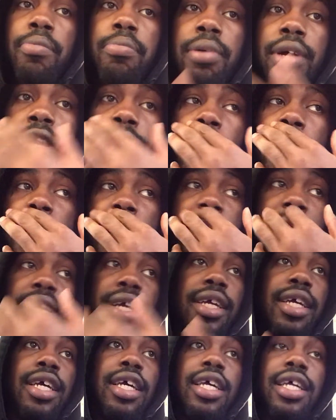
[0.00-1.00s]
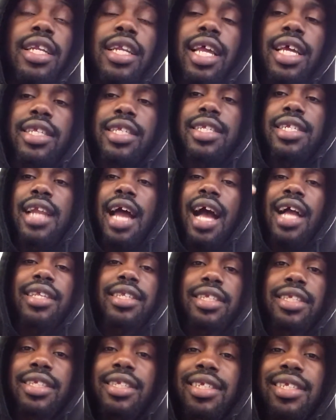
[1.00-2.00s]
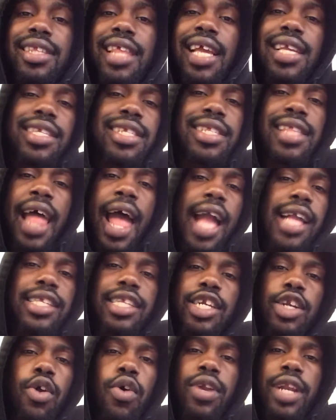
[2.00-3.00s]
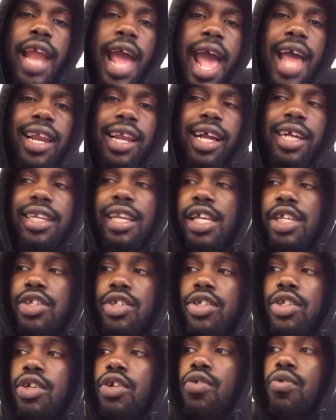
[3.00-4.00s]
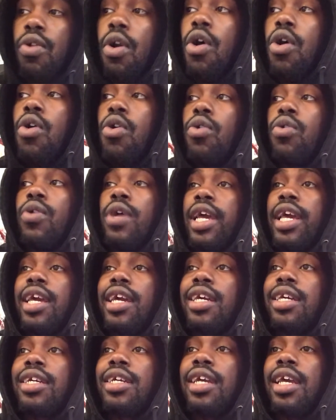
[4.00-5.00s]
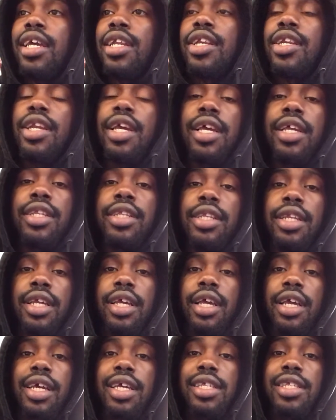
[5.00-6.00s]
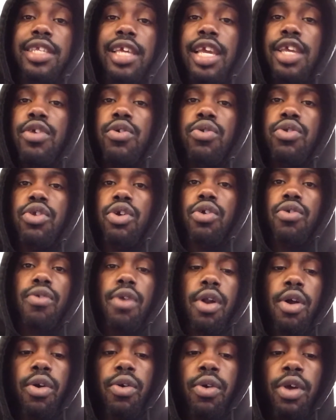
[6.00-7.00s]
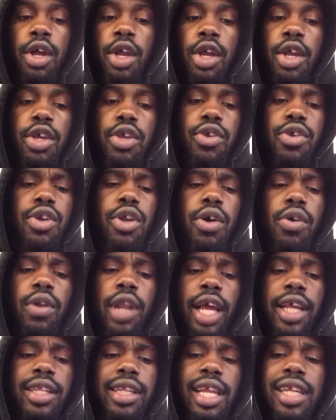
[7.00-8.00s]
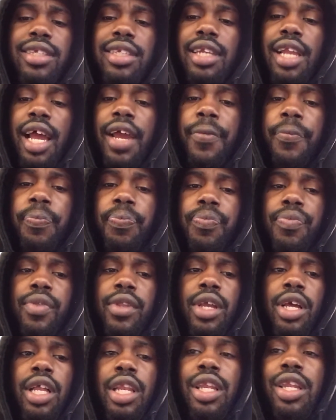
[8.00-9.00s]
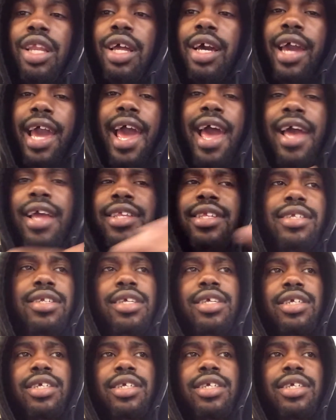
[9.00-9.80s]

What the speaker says: but like, let's not stay stagnant on that. Like, let's grow and continue to grow. Like, let's not look at